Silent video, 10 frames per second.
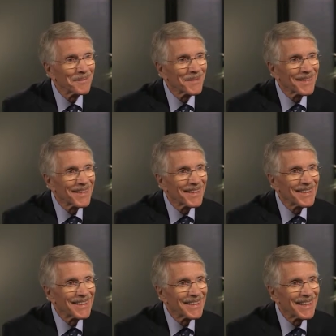Hopefully.
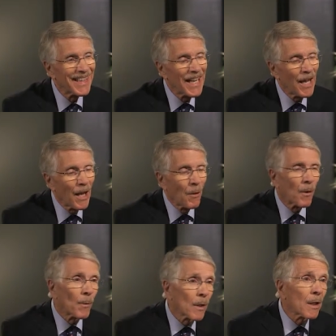Good.
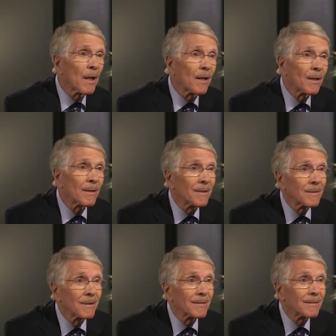Well, we're going to hear
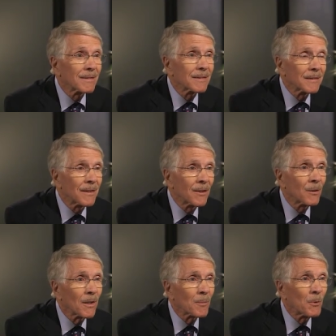a
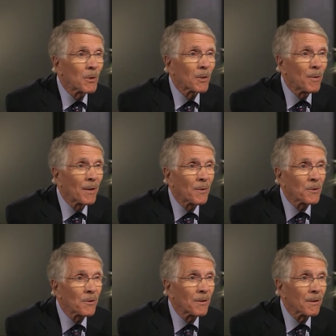whole lot more about what
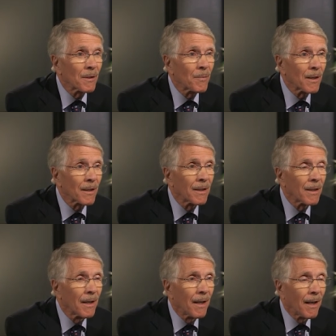you're talking about, and,
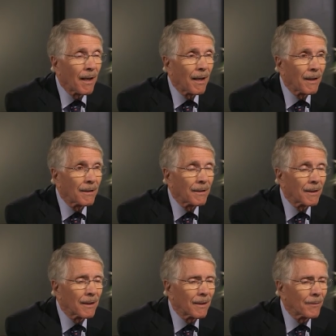and
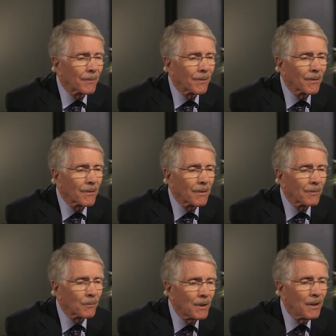um,
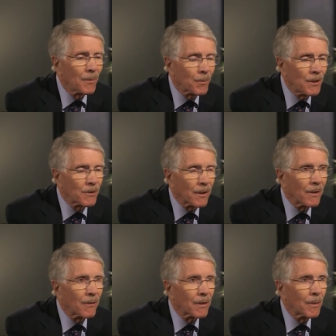really appreciate
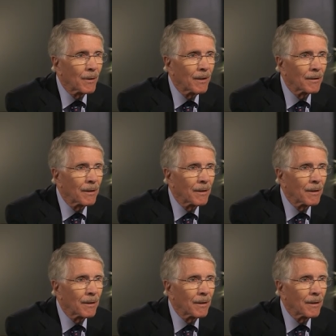your coming in